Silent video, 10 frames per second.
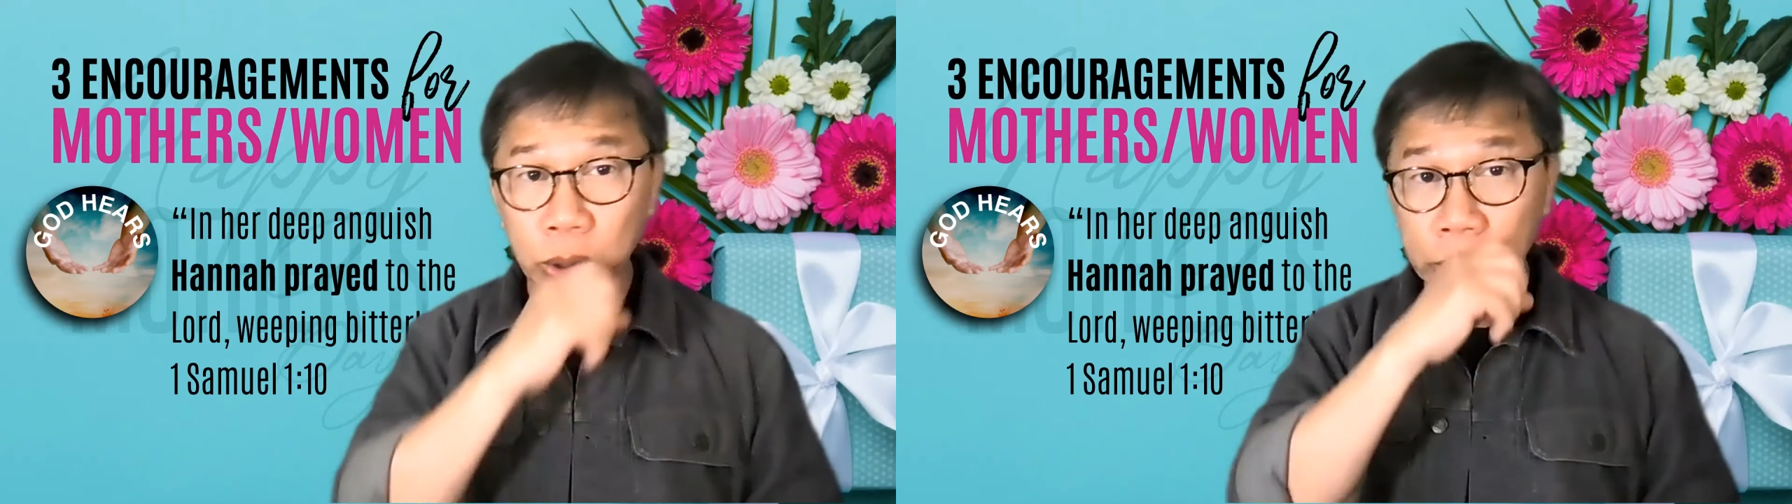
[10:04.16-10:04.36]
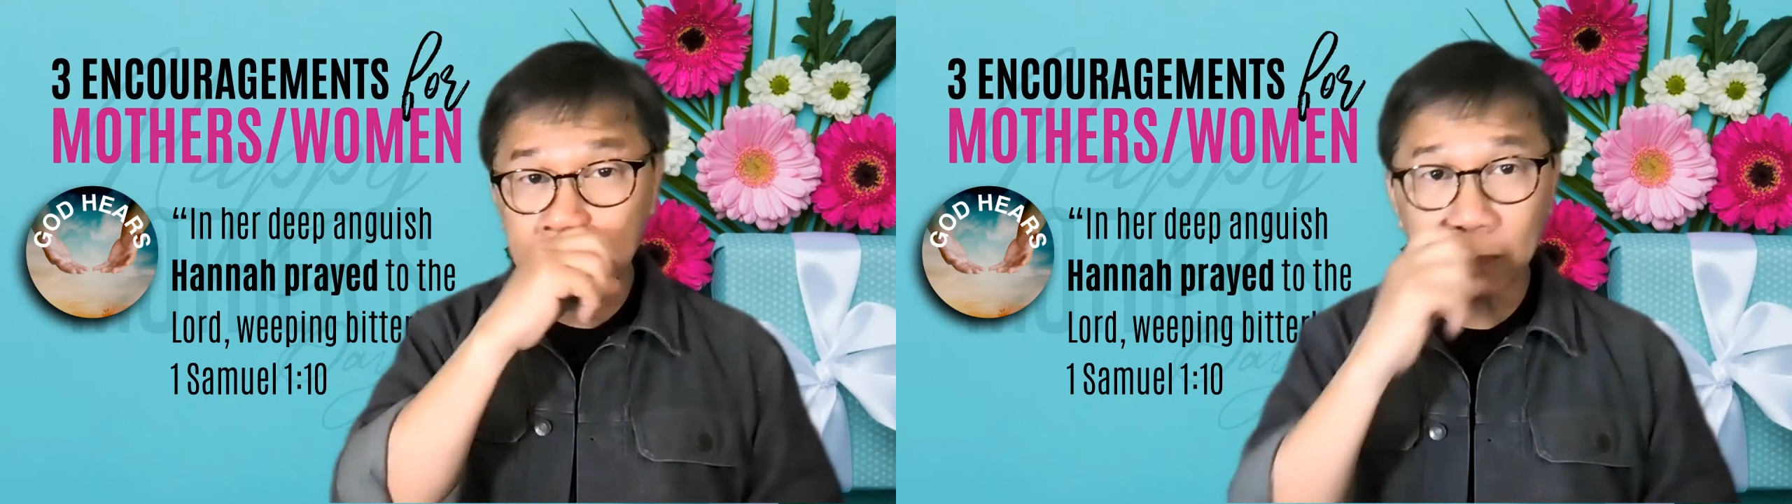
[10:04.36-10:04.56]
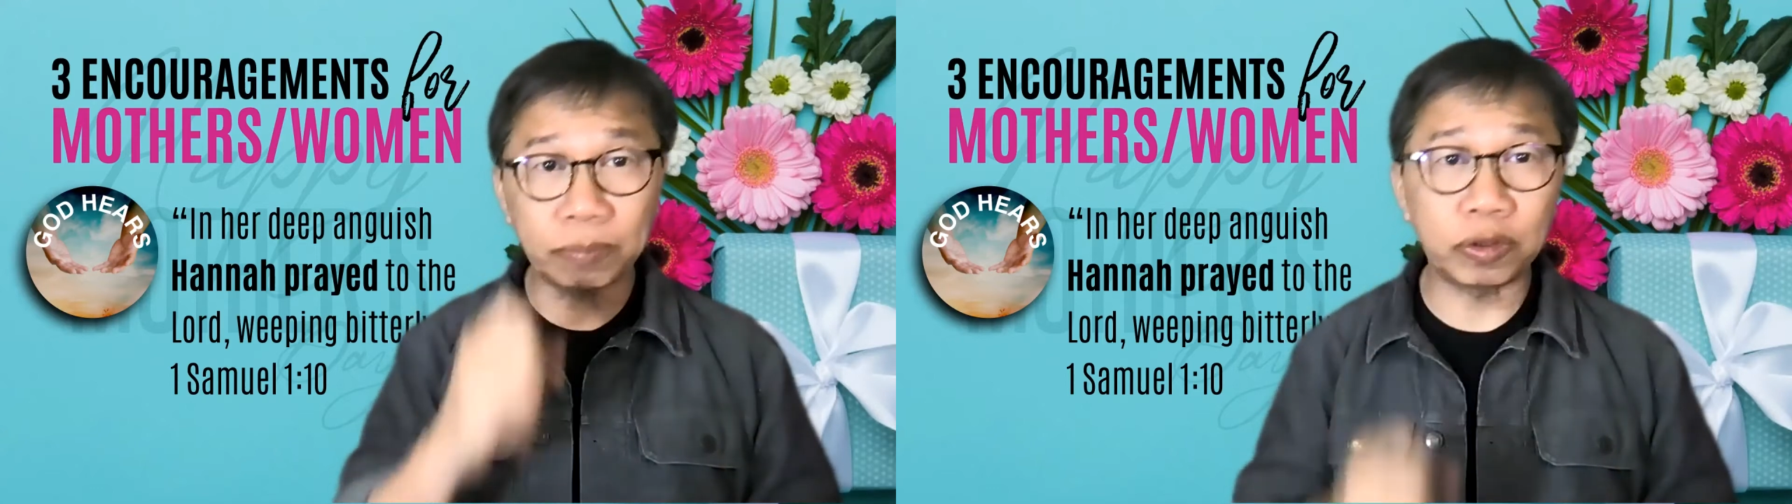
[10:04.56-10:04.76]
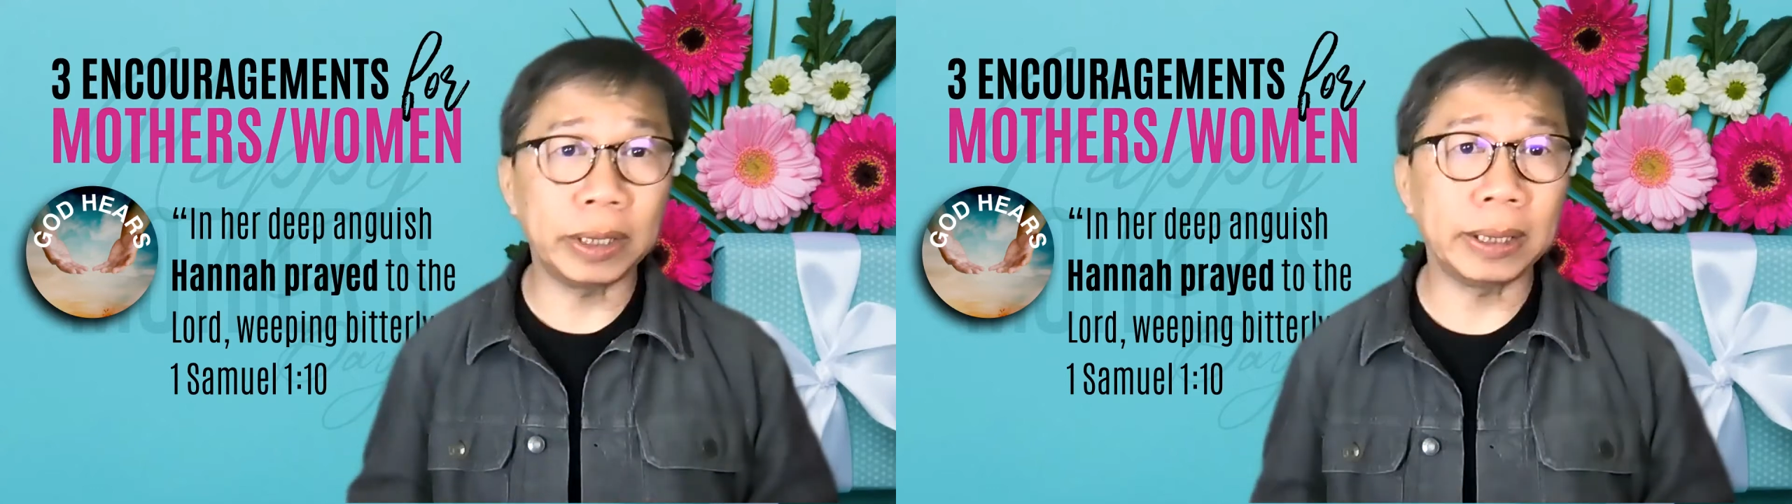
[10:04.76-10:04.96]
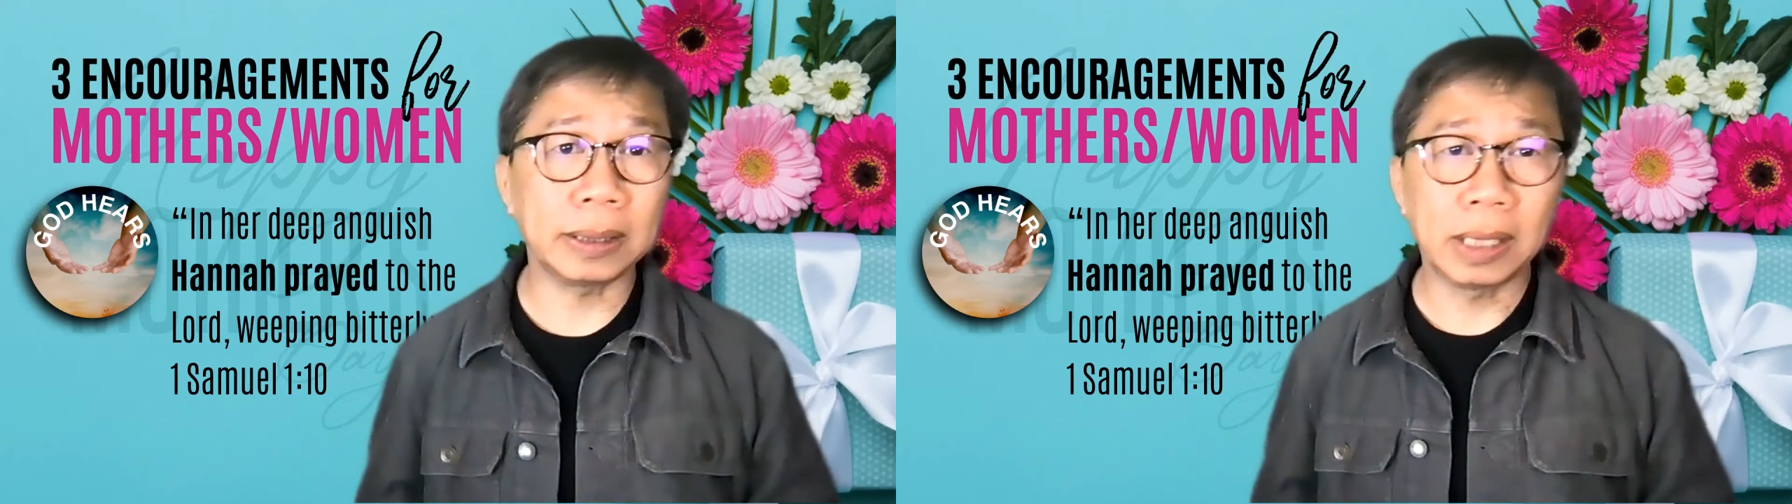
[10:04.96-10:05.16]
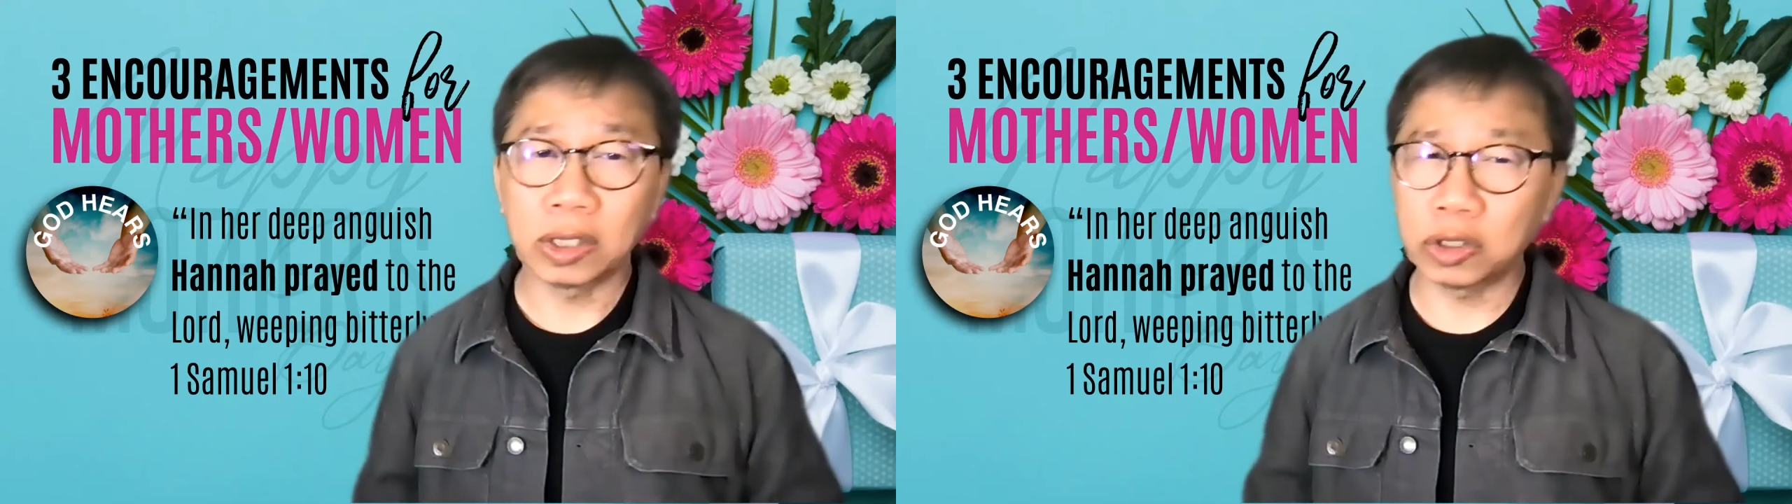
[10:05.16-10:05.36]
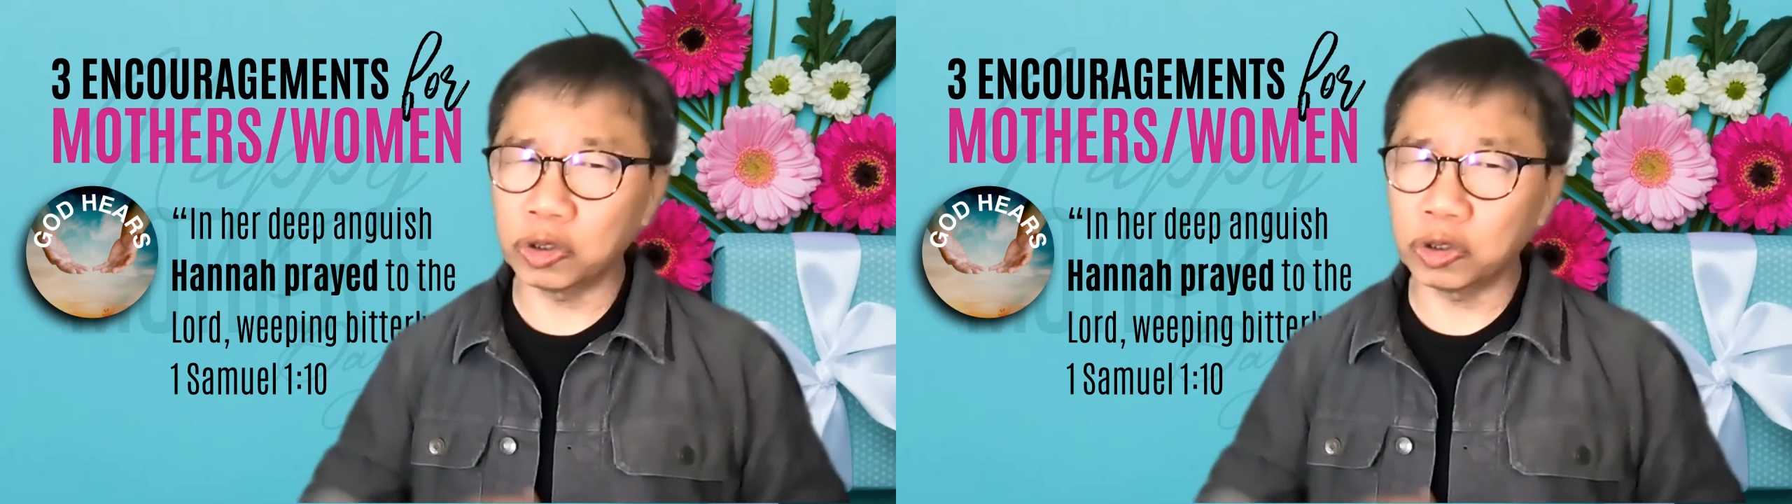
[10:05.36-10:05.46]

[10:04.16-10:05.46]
Don't stop praying.